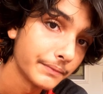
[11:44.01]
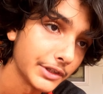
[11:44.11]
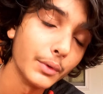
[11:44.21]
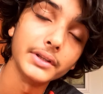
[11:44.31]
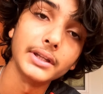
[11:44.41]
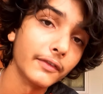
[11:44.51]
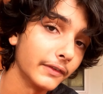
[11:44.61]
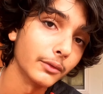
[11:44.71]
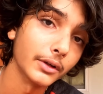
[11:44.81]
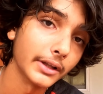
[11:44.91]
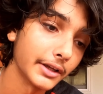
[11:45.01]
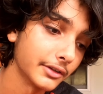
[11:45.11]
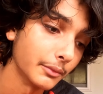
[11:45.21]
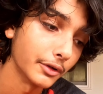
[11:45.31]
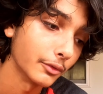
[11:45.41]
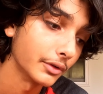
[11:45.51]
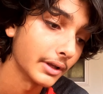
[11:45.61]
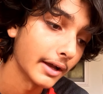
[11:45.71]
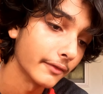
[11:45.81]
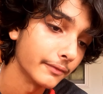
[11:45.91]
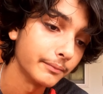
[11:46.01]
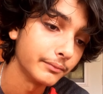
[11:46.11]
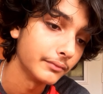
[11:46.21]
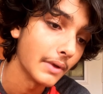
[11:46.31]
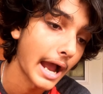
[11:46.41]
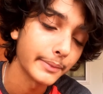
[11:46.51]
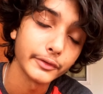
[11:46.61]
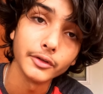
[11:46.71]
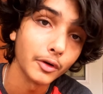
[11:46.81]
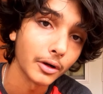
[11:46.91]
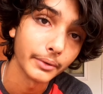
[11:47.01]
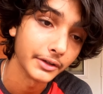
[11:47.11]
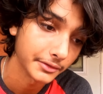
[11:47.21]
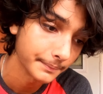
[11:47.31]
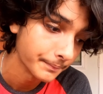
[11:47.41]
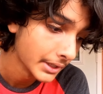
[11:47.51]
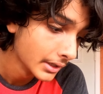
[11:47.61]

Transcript: you would definitely realize the motor would have absolutely no compression.